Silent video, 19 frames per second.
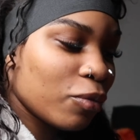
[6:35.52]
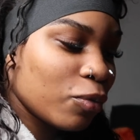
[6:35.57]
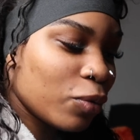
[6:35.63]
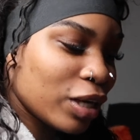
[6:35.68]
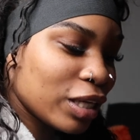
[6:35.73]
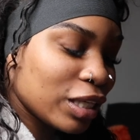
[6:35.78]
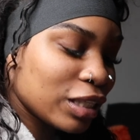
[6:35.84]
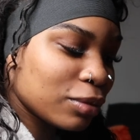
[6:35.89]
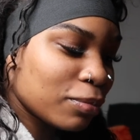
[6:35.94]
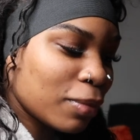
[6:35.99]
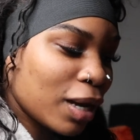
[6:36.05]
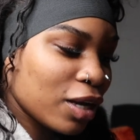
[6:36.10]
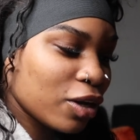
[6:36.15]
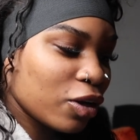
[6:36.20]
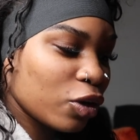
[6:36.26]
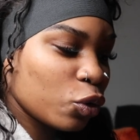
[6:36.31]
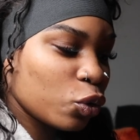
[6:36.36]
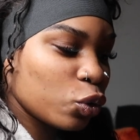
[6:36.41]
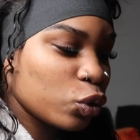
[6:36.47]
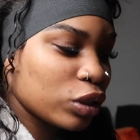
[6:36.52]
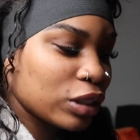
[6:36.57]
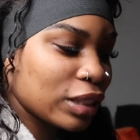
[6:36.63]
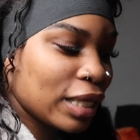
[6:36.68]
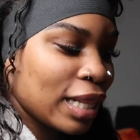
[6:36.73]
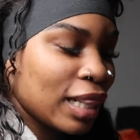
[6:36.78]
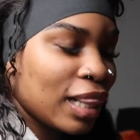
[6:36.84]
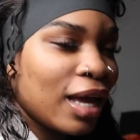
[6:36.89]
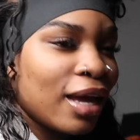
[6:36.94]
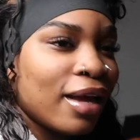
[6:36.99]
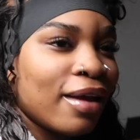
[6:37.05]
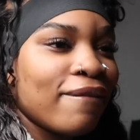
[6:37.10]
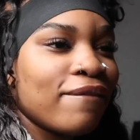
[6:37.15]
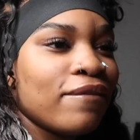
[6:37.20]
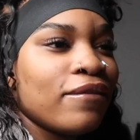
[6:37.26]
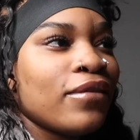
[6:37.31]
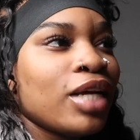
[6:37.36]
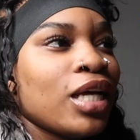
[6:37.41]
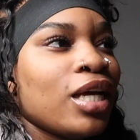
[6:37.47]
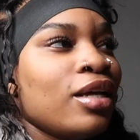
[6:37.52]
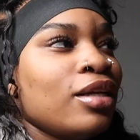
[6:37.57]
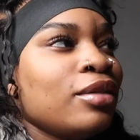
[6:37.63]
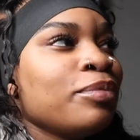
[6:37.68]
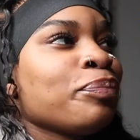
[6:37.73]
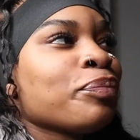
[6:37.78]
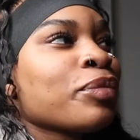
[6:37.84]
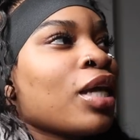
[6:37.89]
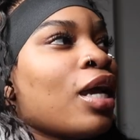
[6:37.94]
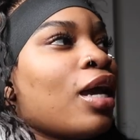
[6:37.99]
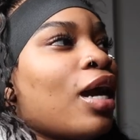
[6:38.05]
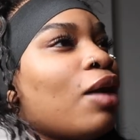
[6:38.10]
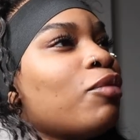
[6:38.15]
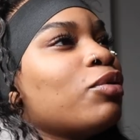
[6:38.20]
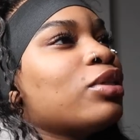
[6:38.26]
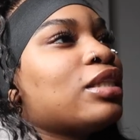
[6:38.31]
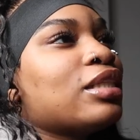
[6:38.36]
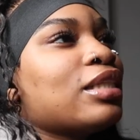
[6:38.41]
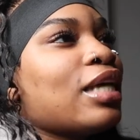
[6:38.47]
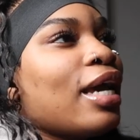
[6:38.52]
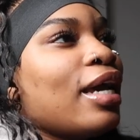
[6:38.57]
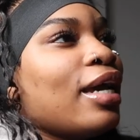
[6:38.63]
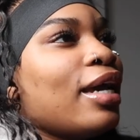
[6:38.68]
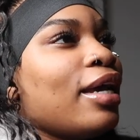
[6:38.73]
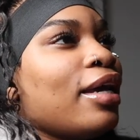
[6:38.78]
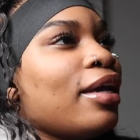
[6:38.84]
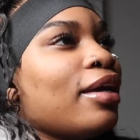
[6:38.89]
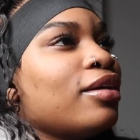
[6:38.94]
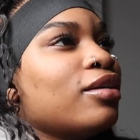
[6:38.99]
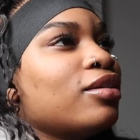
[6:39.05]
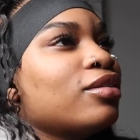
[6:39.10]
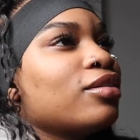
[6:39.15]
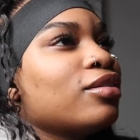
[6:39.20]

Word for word: what is my goals in life i would say